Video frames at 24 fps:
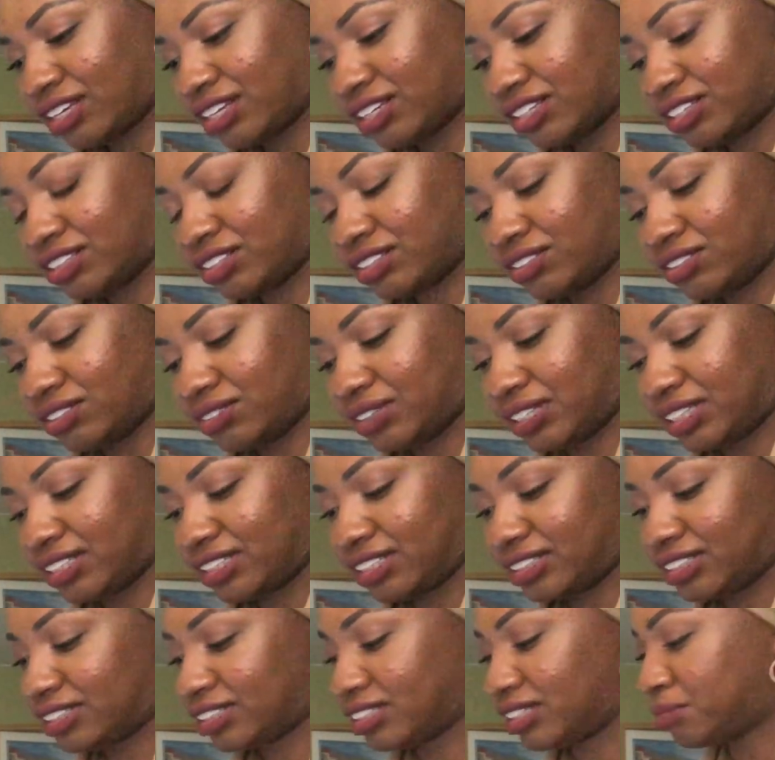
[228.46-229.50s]
So
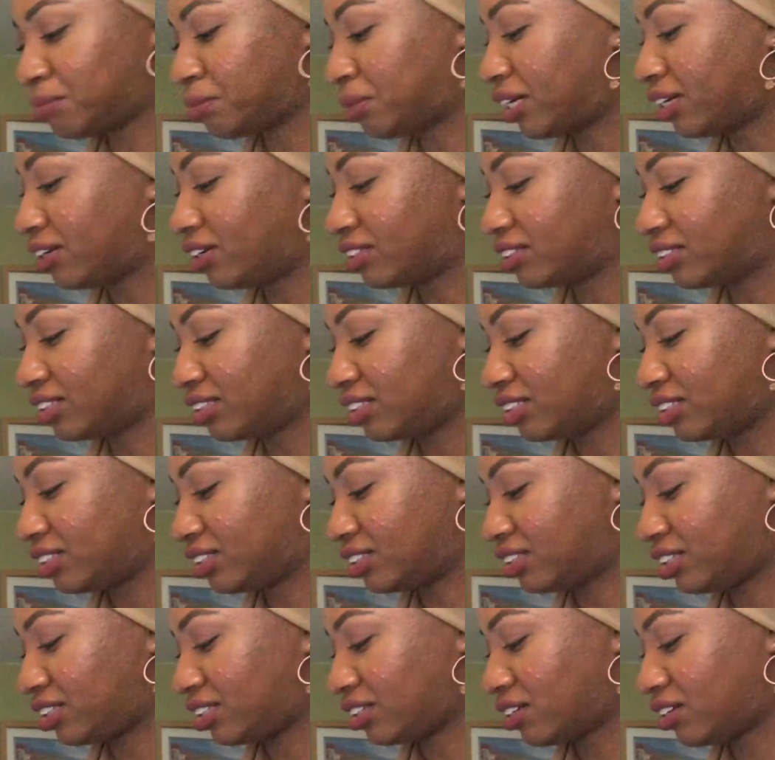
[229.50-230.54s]
this isn't my
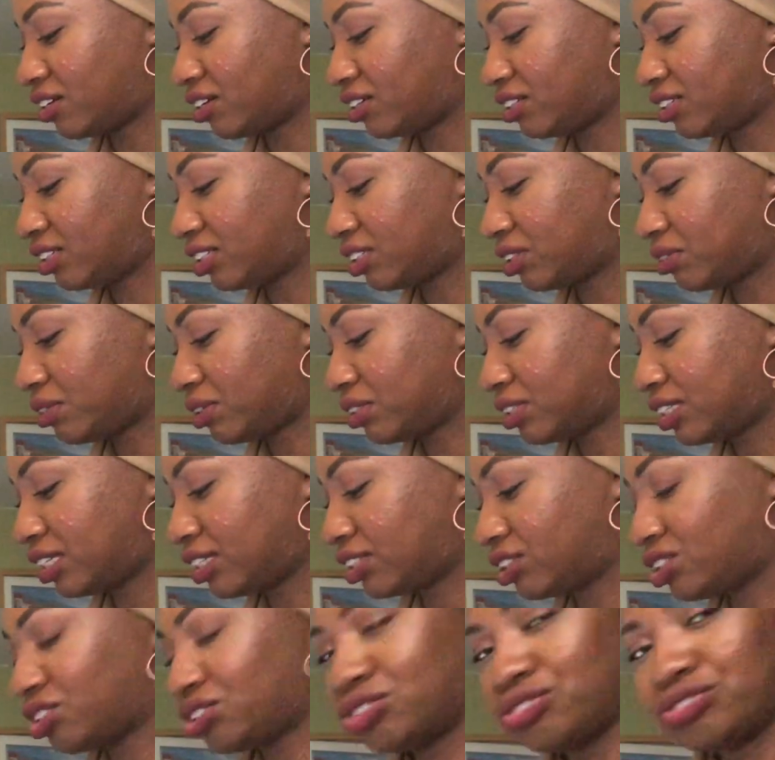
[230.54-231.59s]
authenticity card. This one
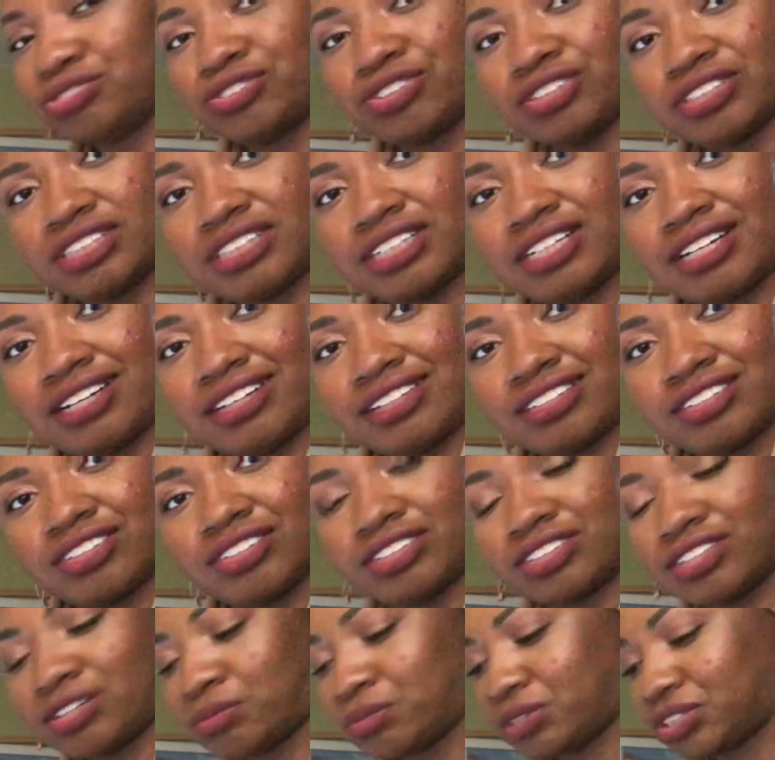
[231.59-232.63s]
says 214. So
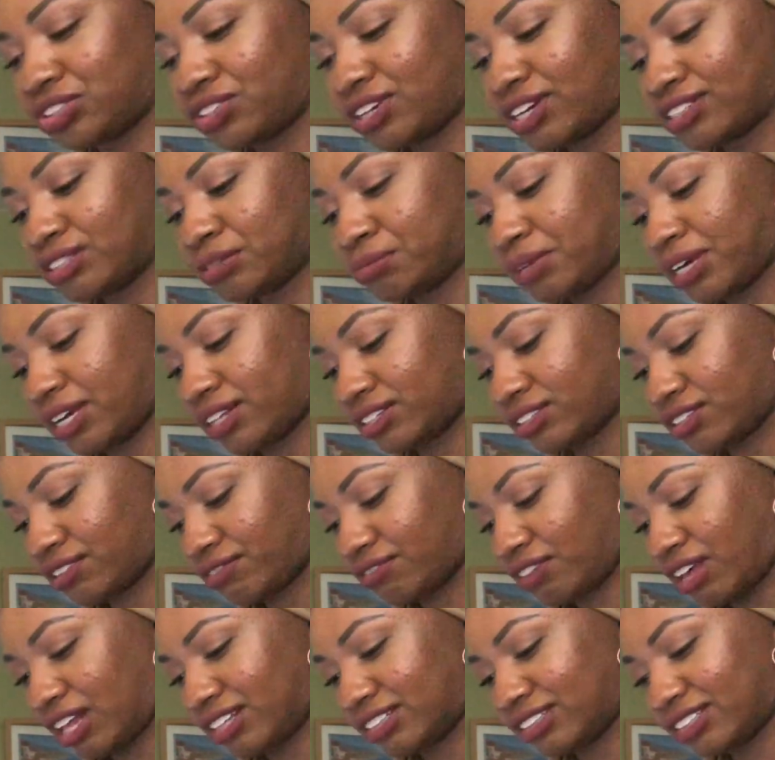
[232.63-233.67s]
someone tried to buy this on
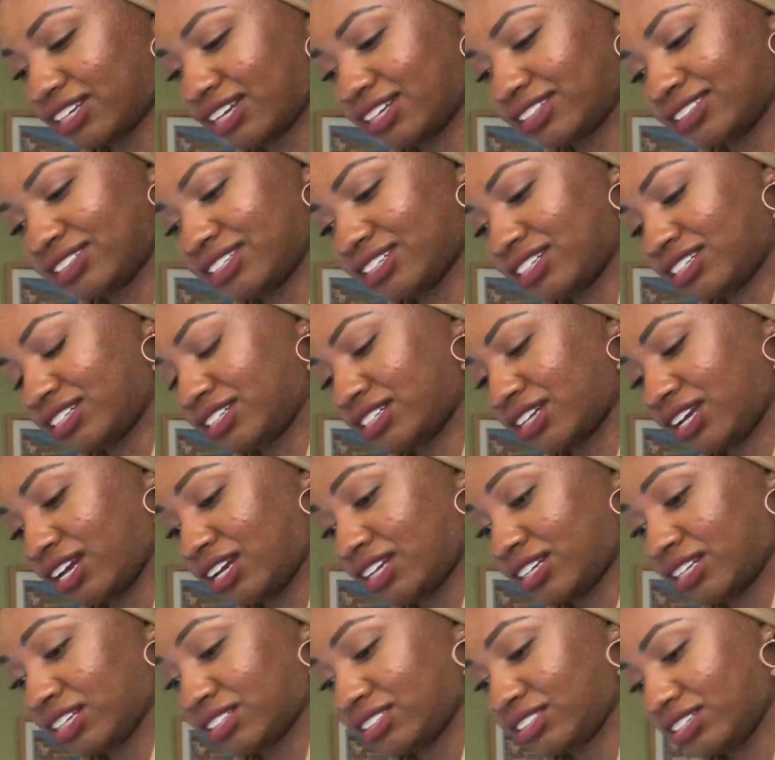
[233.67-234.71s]
Valentine's Day and I
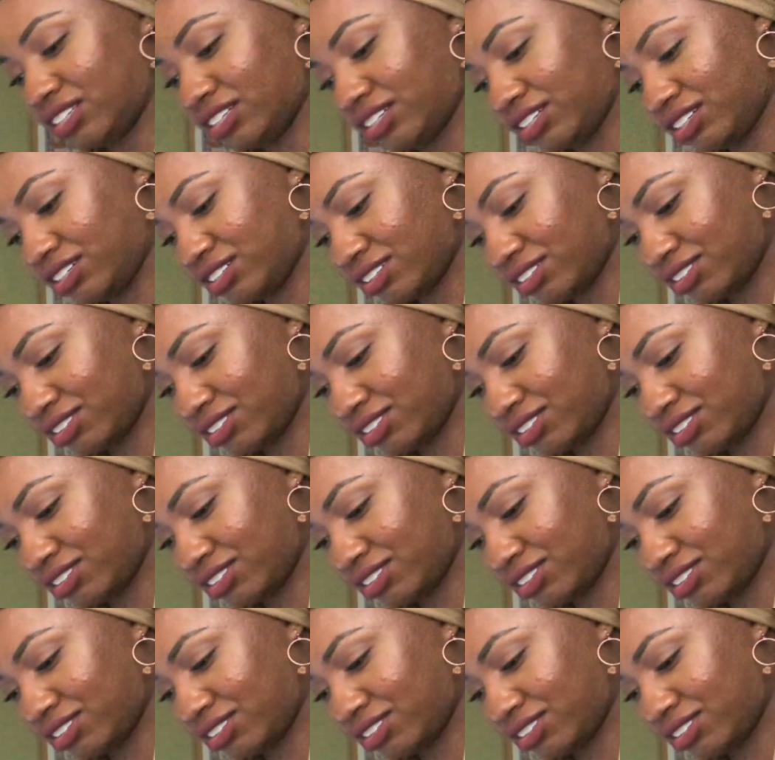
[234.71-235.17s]
guess didn't.